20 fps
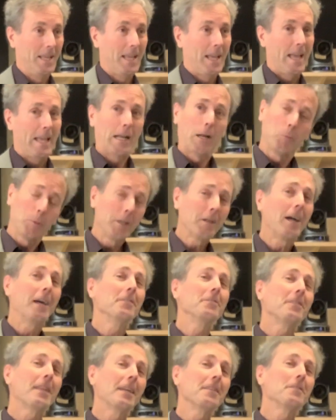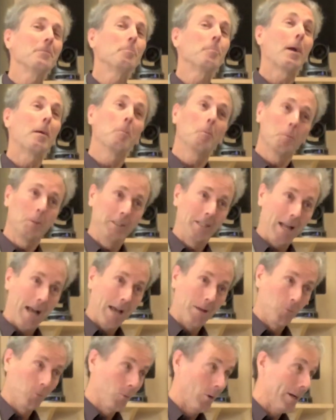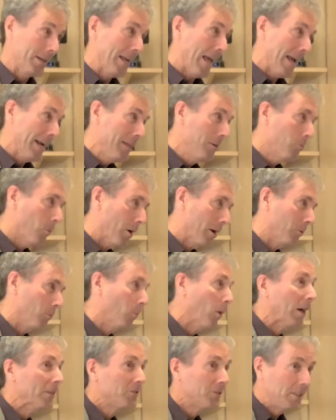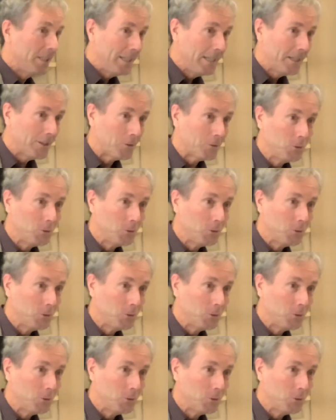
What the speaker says: And I realize that's probably not what anyone wants to hear.